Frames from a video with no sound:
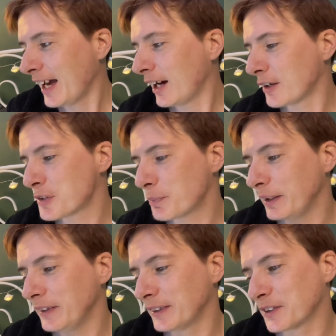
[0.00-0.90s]
I've
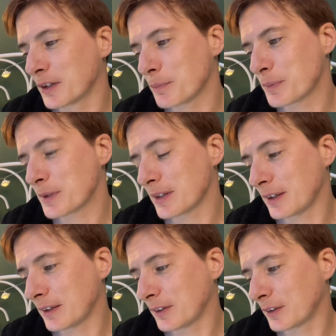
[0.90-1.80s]
split the groups
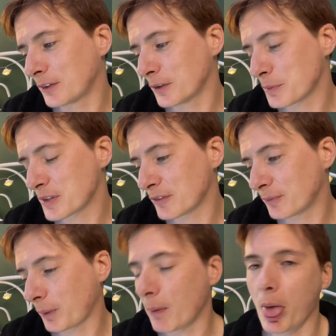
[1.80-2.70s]
of
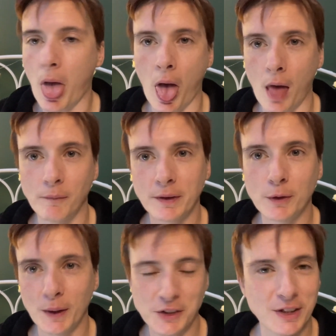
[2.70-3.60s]
the
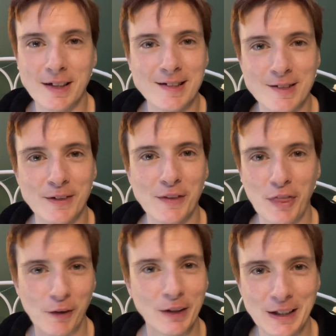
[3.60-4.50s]
questions are in
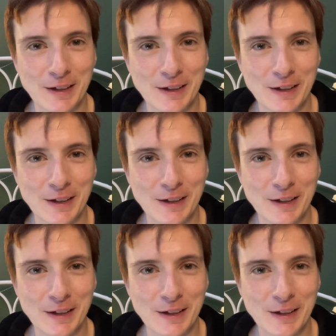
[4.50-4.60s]
3